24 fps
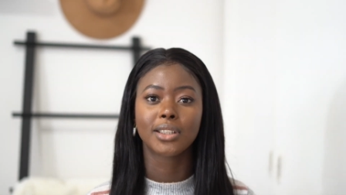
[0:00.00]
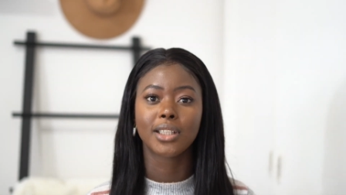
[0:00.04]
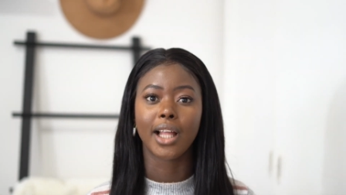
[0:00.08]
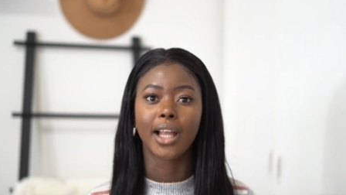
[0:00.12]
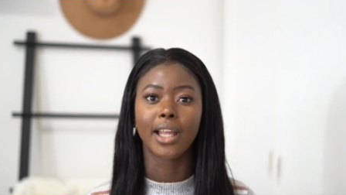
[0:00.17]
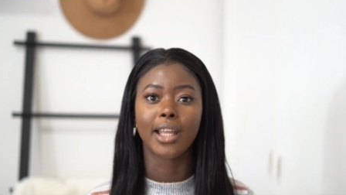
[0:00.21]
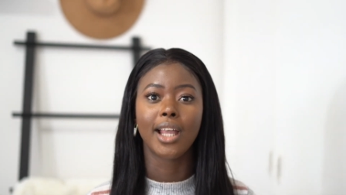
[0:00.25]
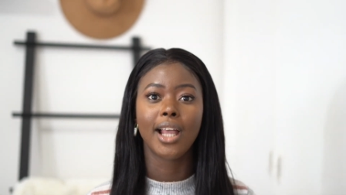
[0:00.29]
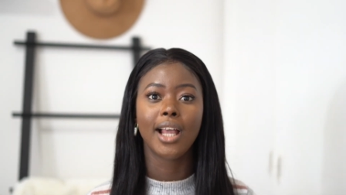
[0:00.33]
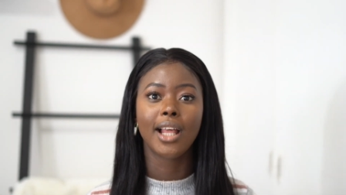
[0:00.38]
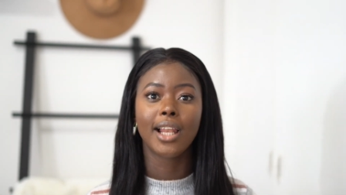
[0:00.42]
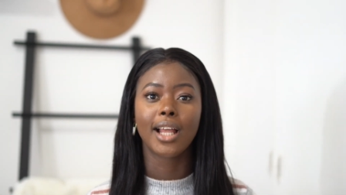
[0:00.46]

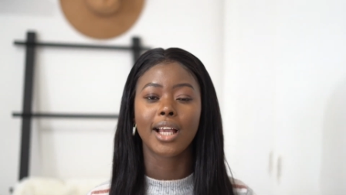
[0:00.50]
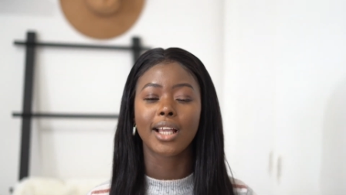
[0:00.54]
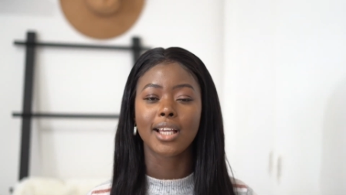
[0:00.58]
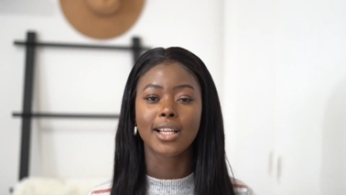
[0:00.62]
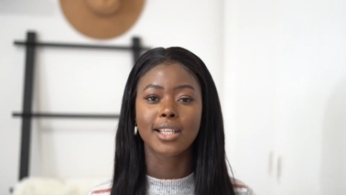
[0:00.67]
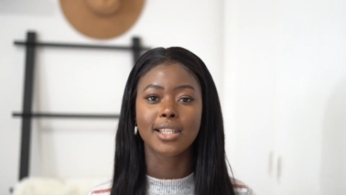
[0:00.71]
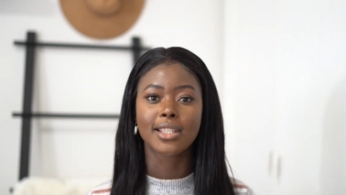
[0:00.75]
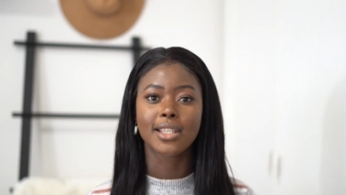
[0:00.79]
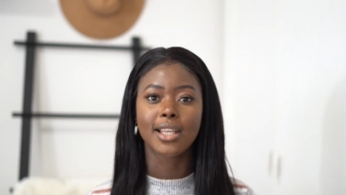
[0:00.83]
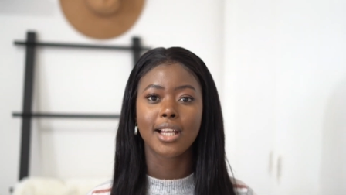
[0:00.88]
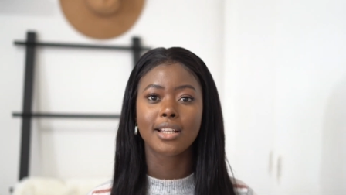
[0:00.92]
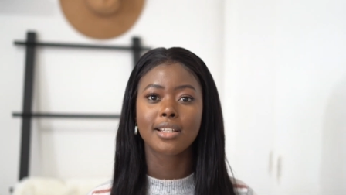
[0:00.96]
Like I
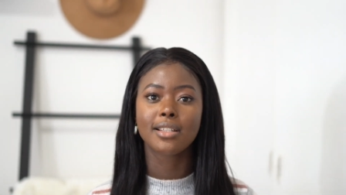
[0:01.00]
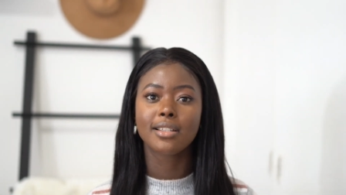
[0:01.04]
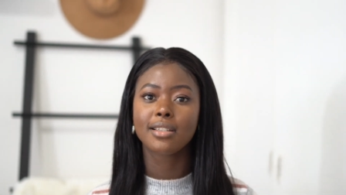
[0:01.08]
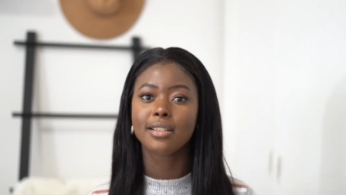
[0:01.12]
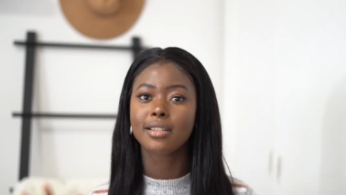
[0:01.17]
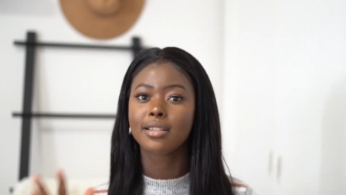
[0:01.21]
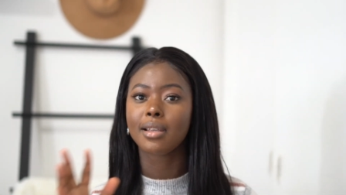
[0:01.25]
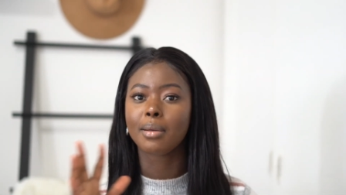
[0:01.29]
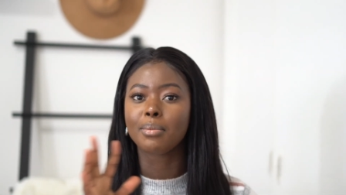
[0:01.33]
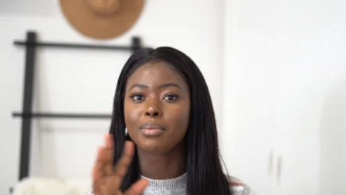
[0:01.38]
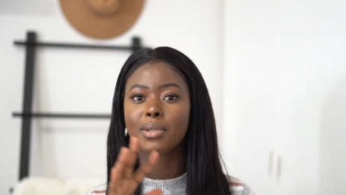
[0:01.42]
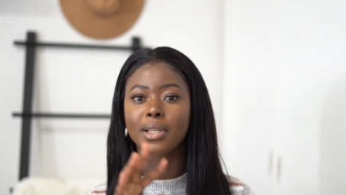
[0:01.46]
said,
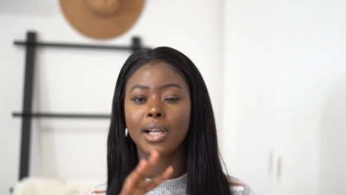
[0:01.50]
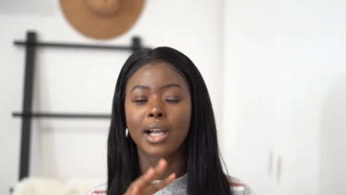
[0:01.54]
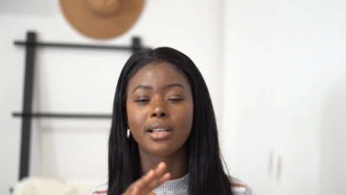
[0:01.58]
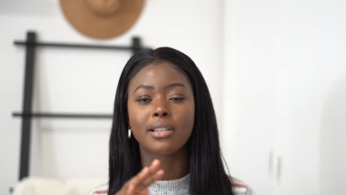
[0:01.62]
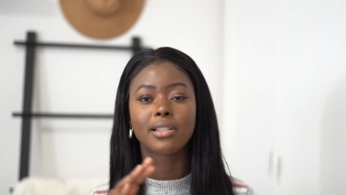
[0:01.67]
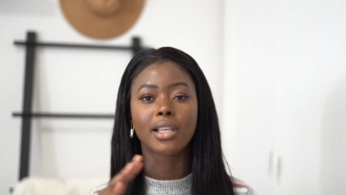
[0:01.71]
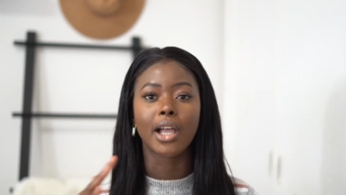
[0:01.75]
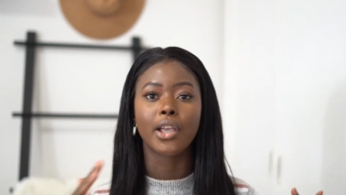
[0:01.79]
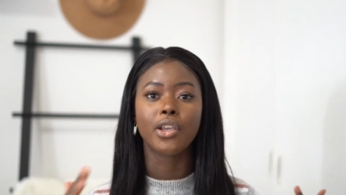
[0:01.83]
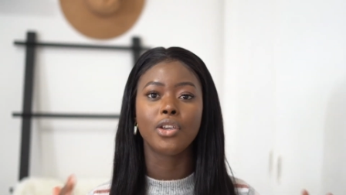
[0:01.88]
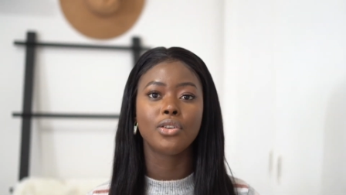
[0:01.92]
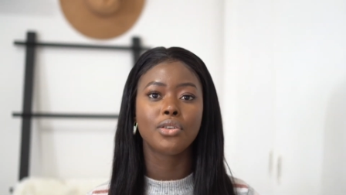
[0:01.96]

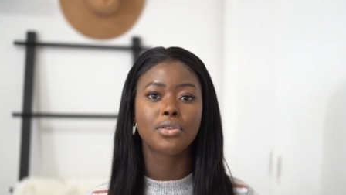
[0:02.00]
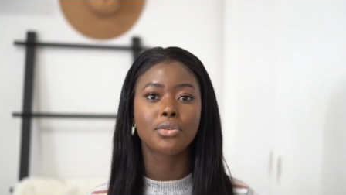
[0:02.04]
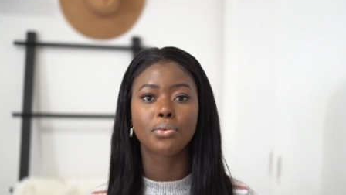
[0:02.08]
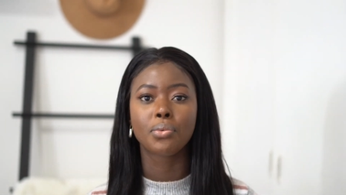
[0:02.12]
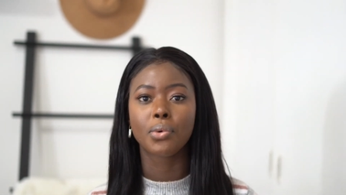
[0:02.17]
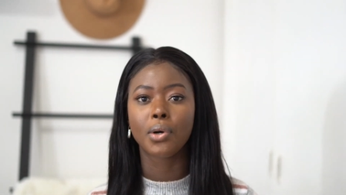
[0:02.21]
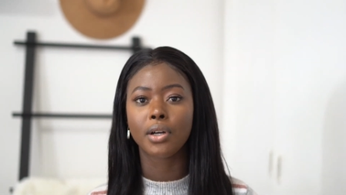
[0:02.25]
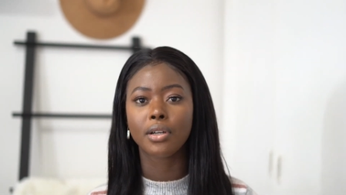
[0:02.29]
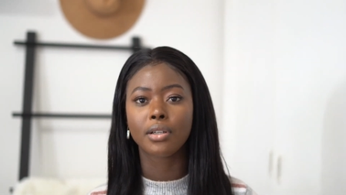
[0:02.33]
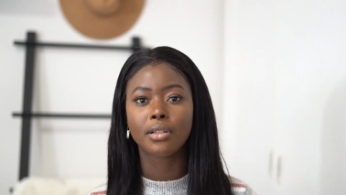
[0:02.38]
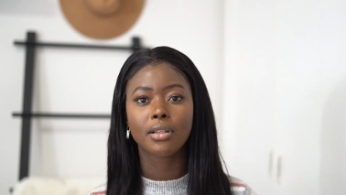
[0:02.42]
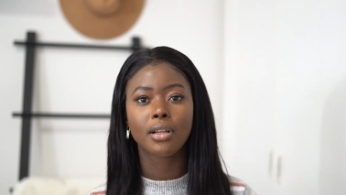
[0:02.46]
sometimes I use
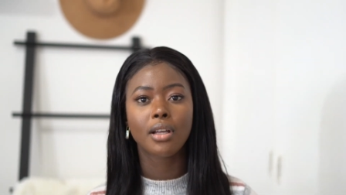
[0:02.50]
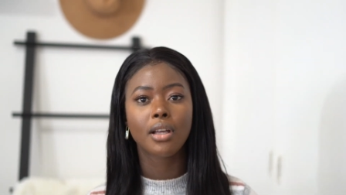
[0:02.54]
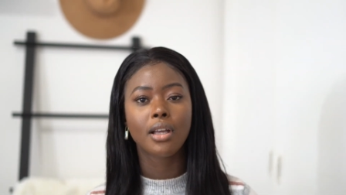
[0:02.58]
one,